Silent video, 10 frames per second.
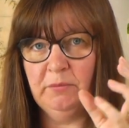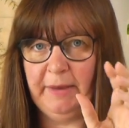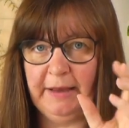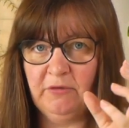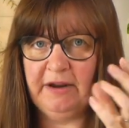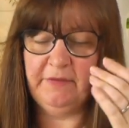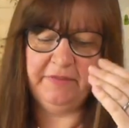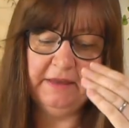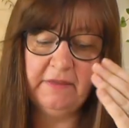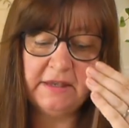background. I
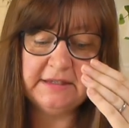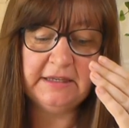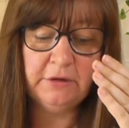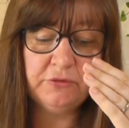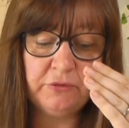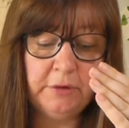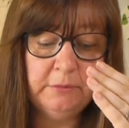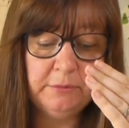think they're see-through.